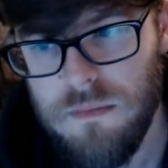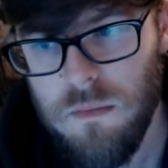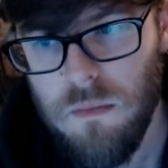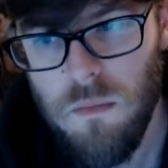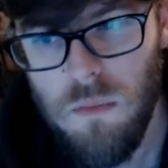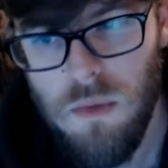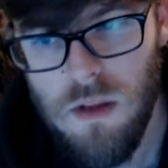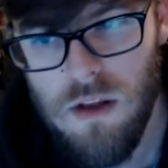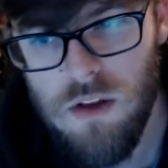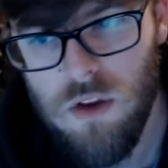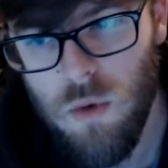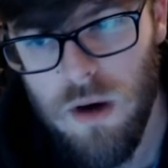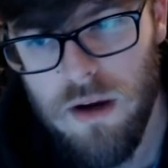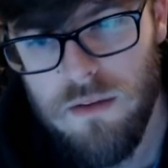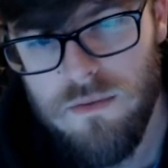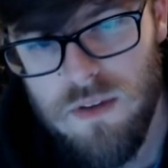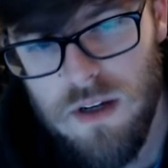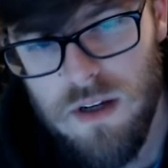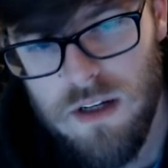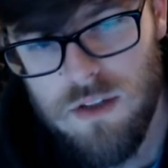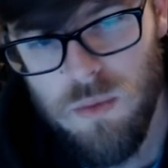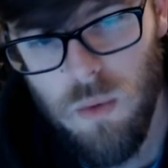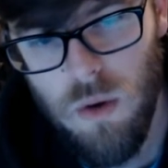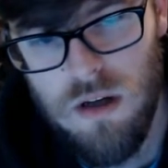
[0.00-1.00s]
Do I have
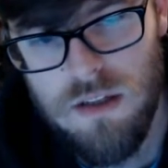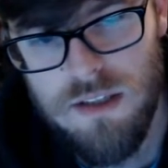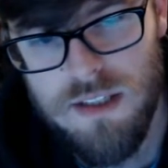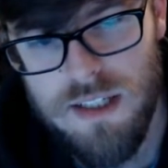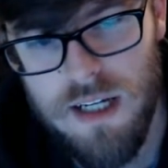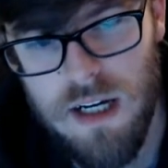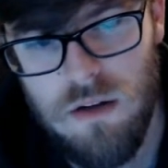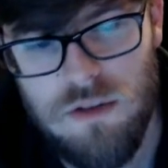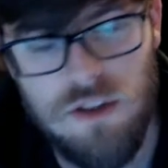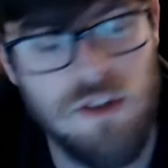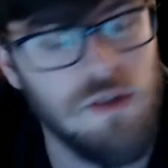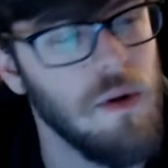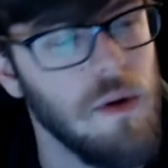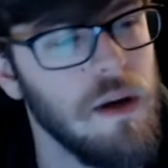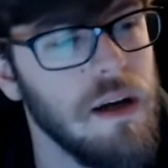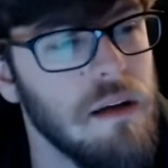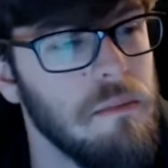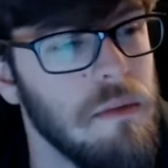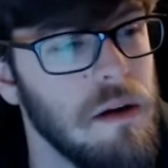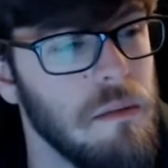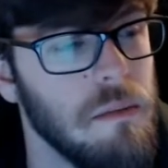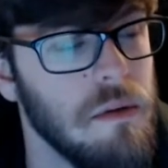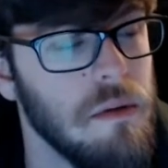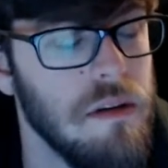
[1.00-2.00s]
Dustwatch out so I can be
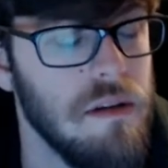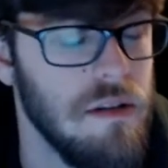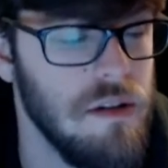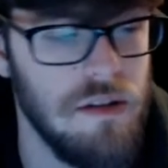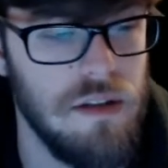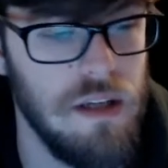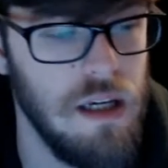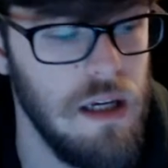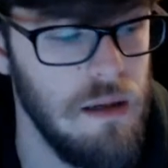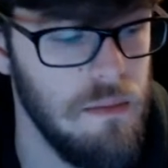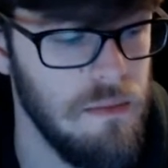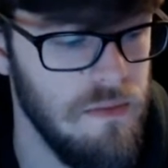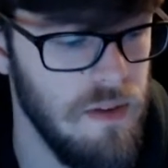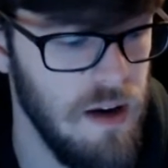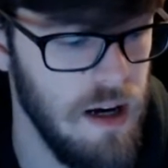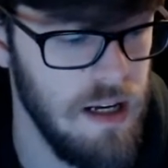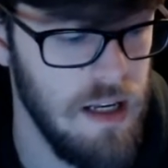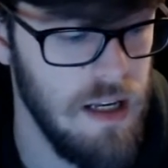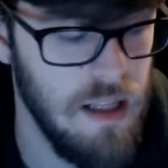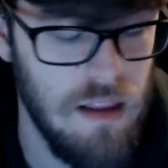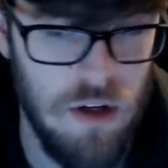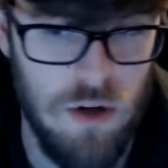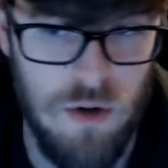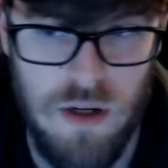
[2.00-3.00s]
able to just keep
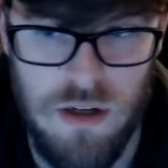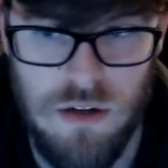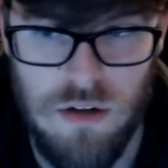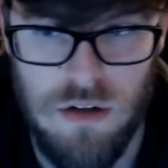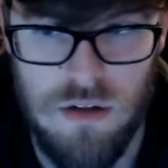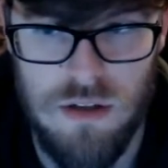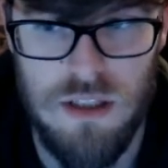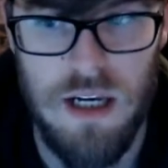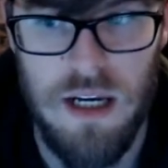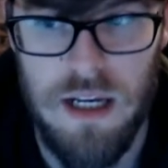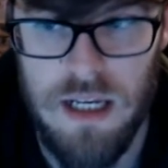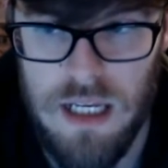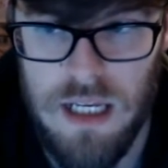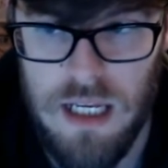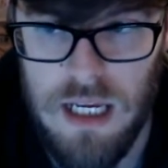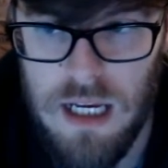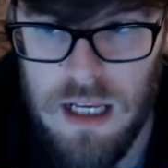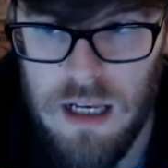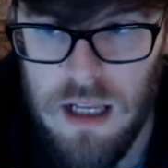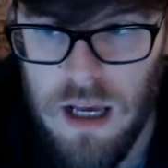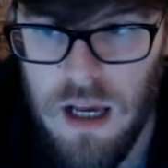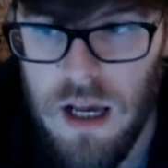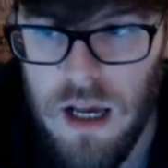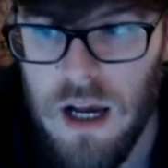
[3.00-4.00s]
finding the creatures that I need?
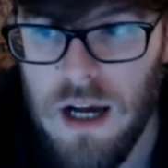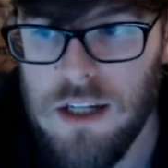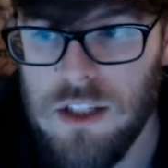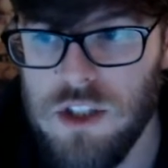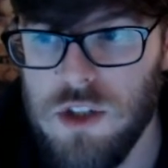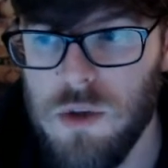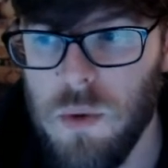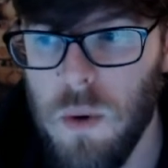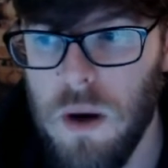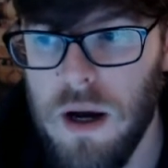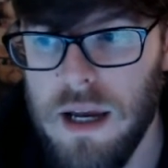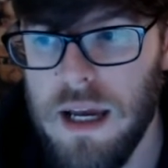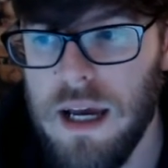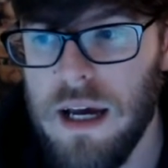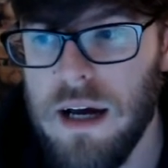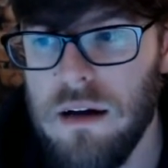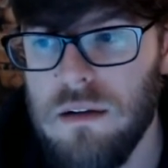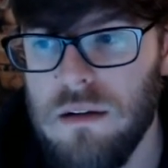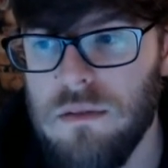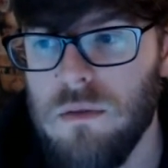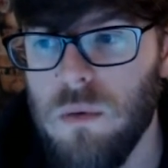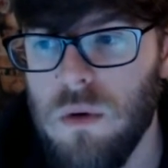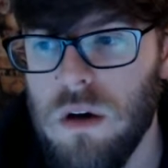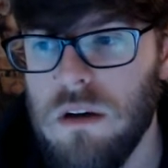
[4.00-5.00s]
Do I
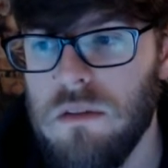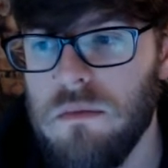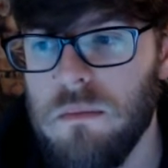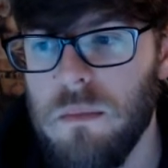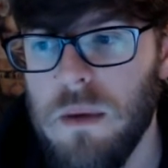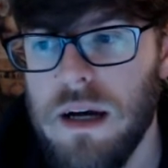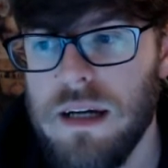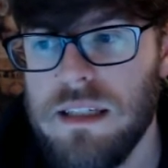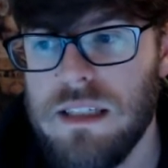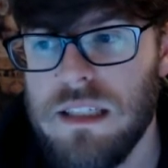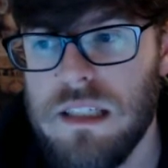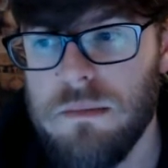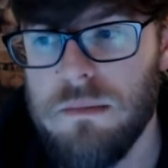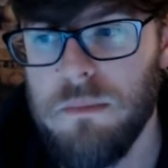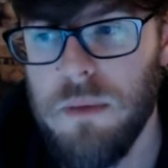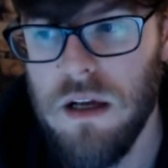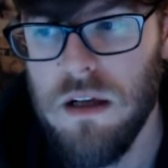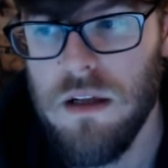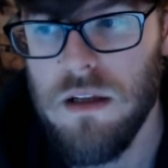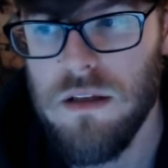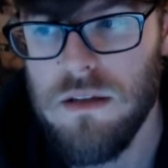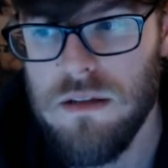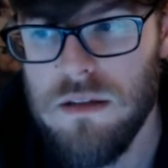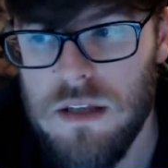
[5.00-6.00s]
have one of my
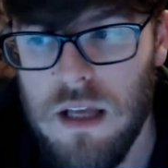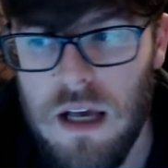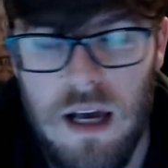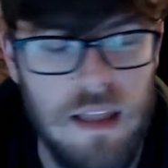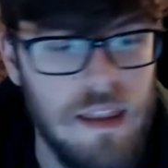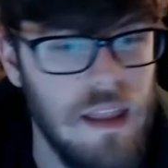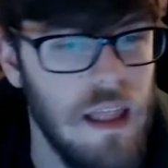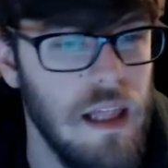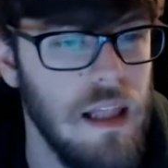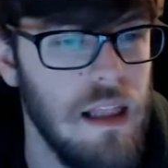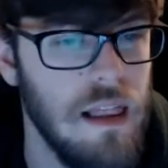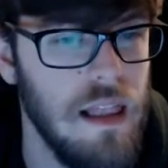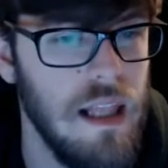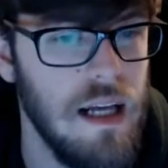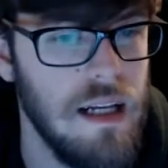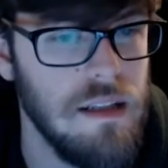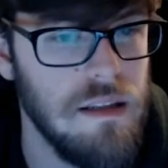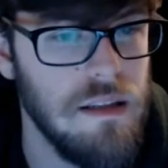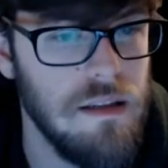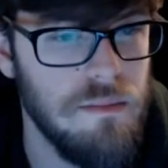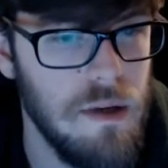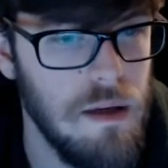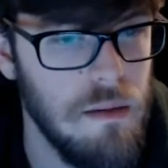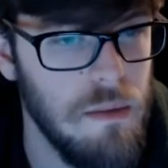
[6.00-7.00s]
spells that
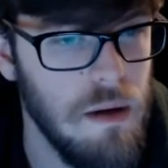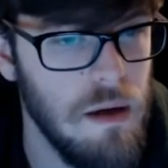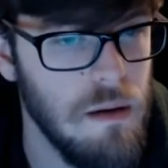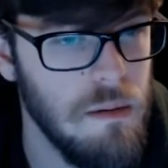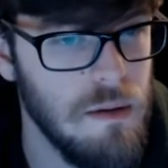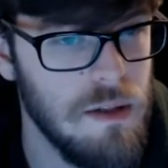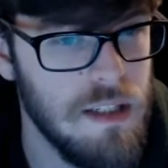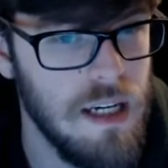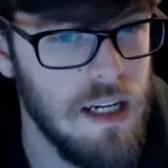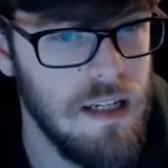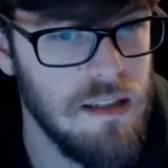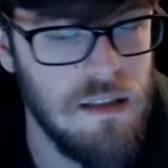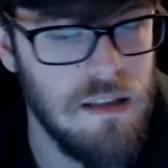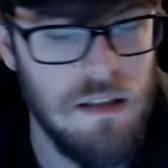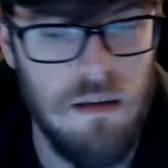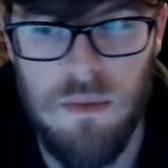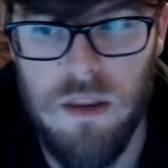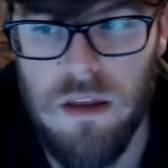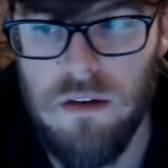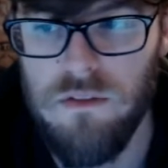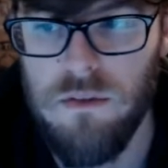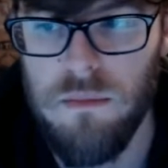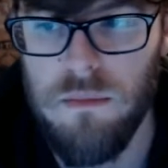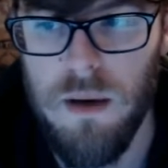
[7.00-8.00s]
lets me be able to get something
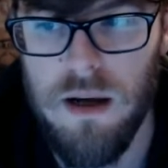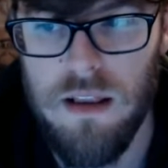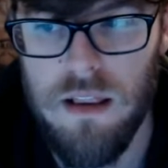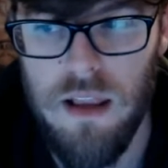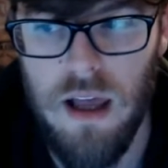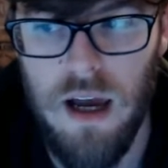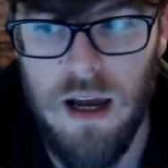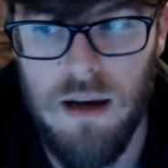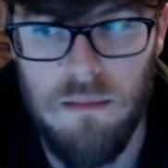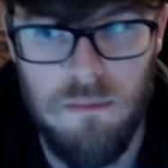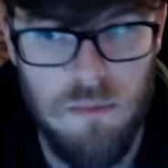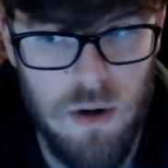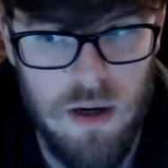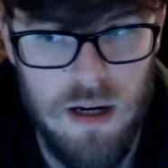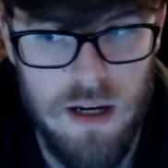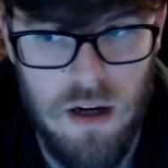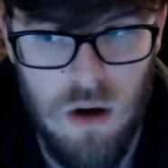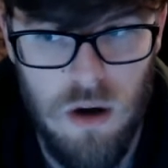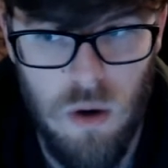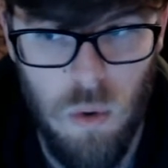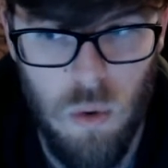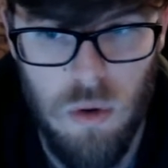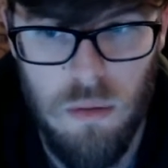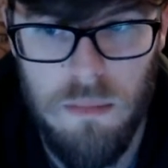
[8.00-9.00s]
from my library
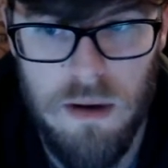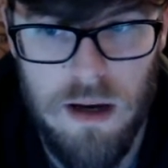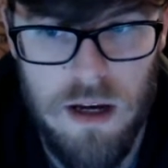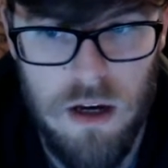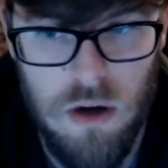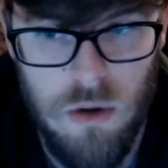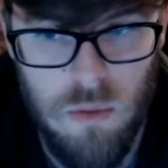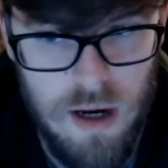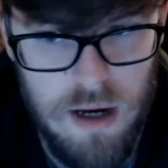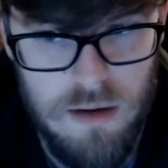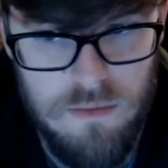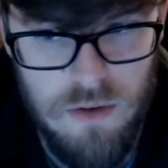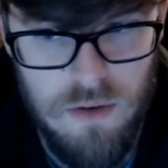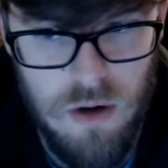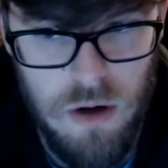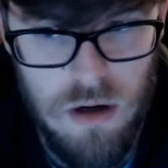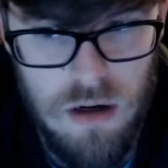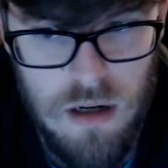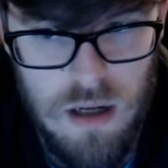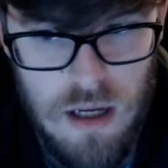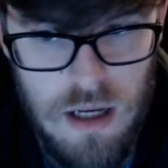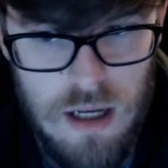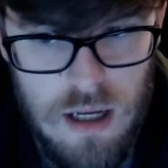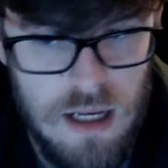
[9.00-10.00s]
or my graveyard
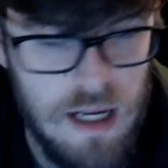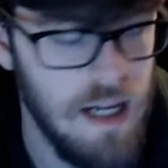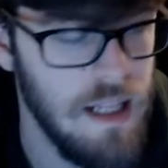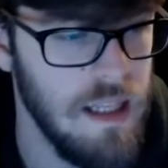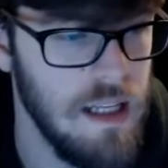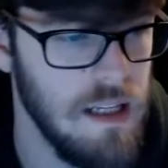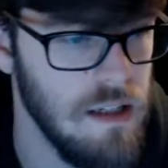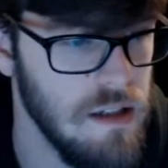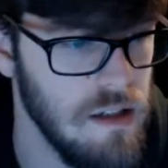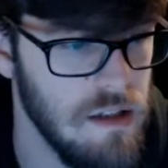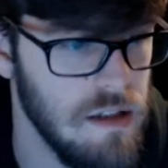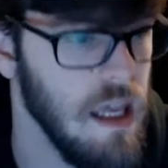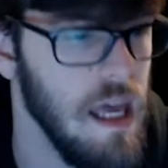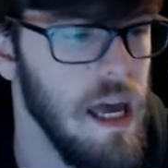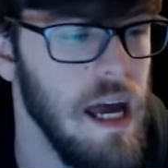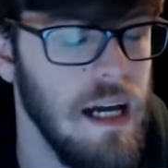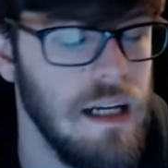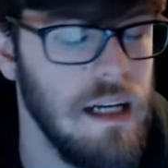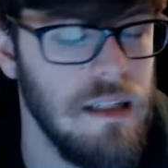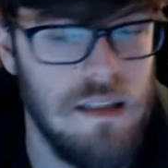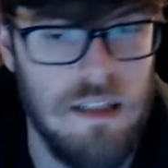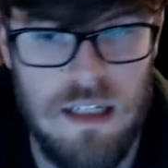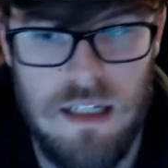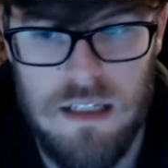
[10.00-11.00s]
and then just
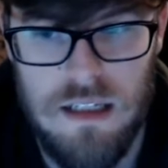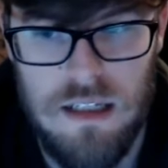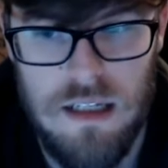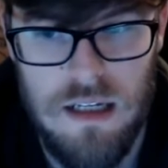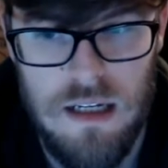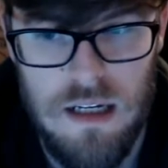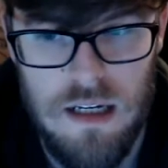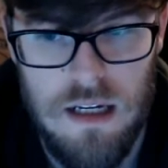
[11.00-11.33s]
cast it?